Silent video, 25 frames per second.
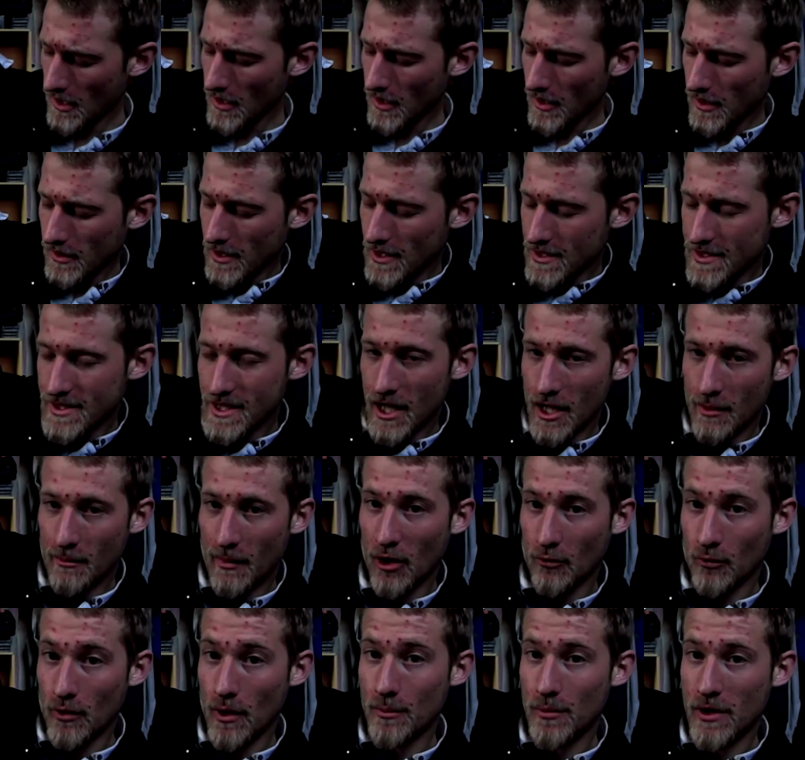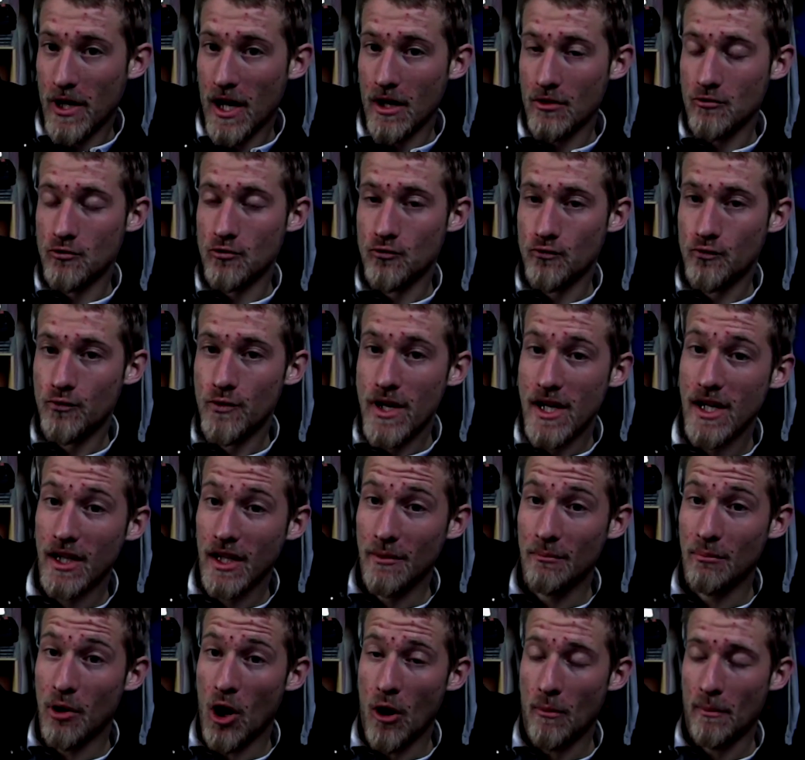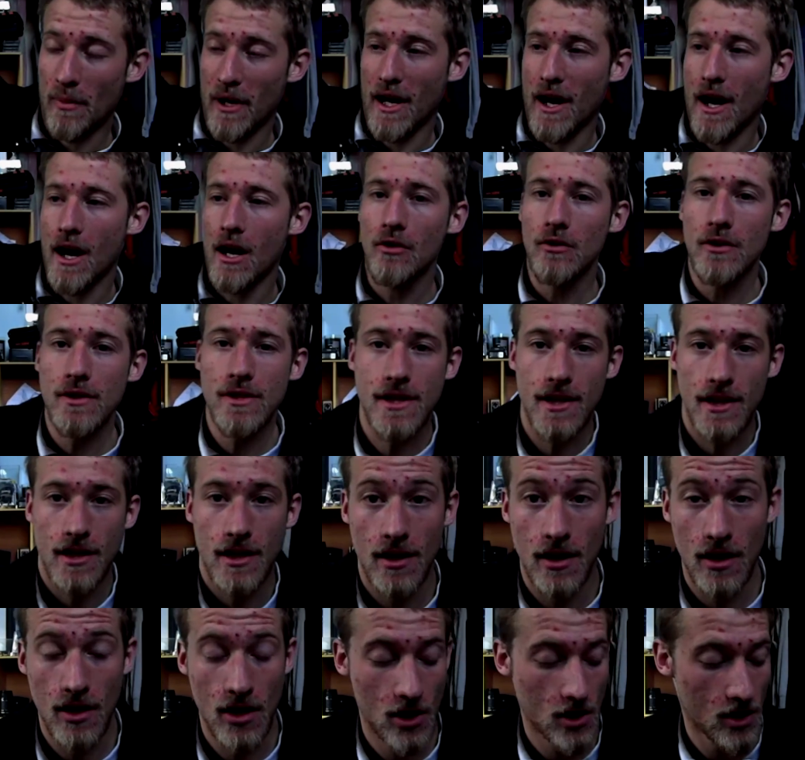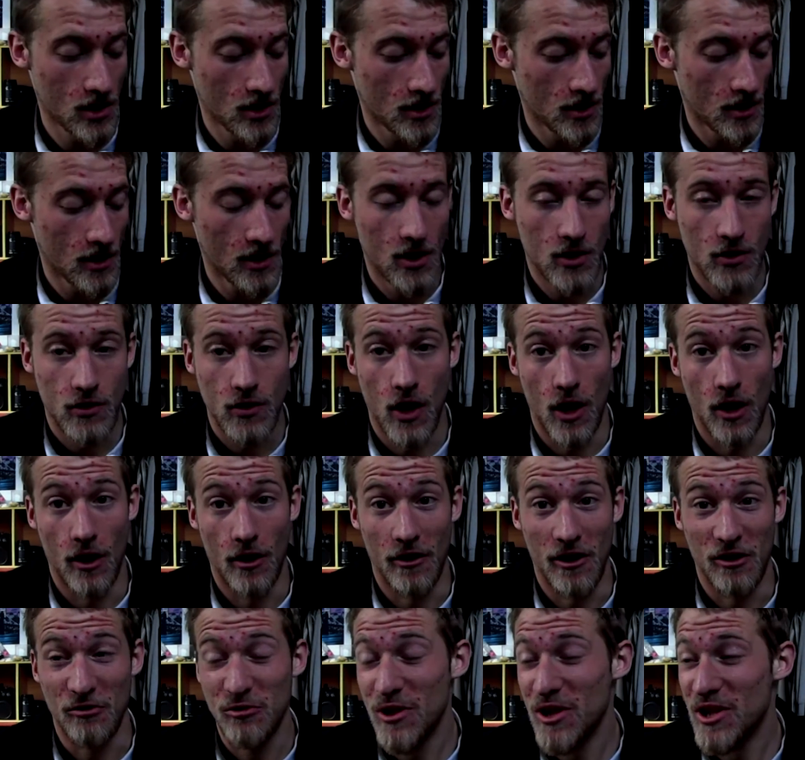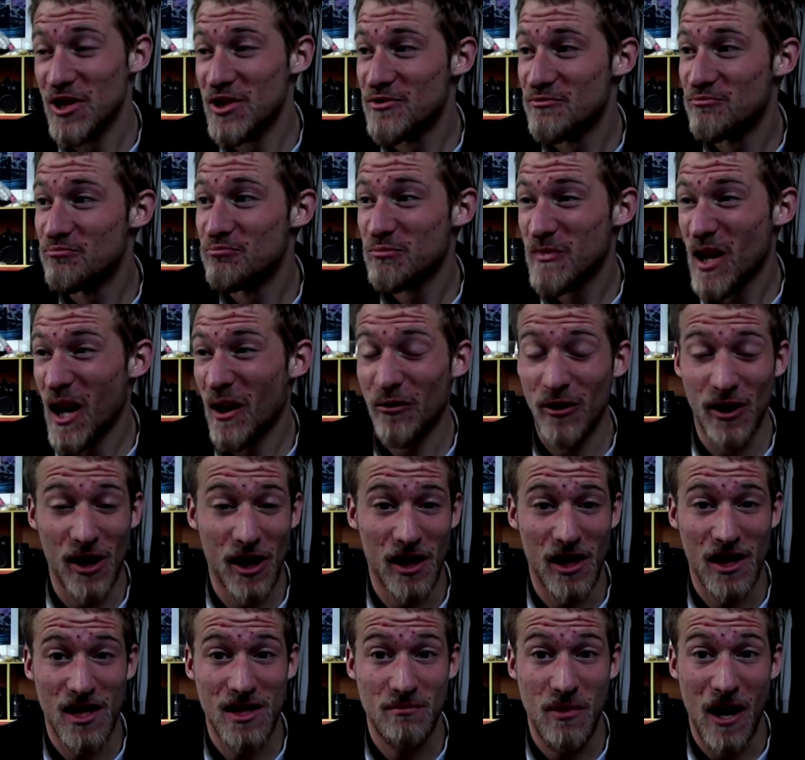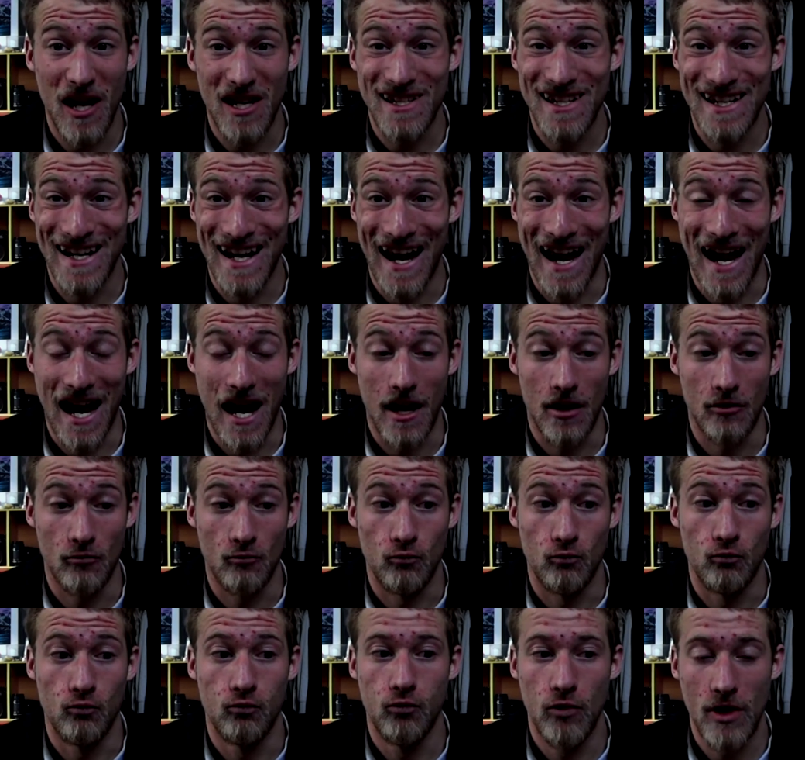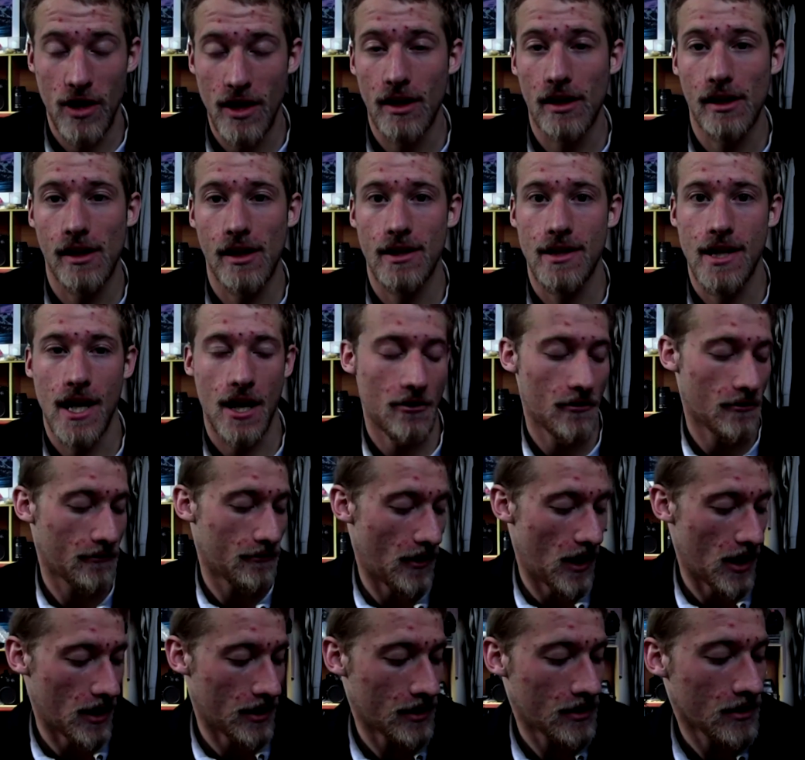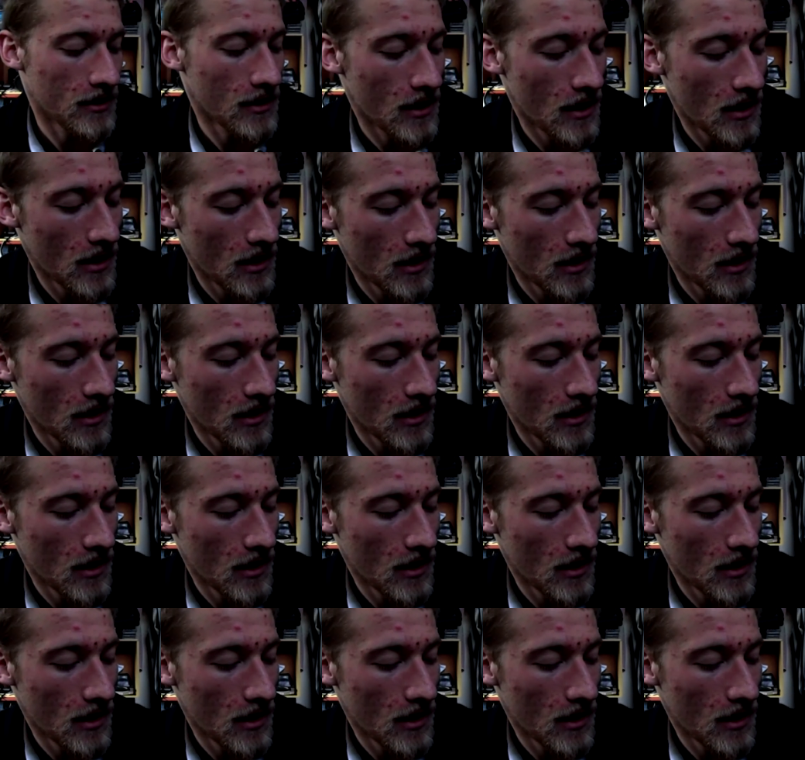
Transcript: this side of my rib cage was really popping out. So it was definitely unexpected and really terrifying.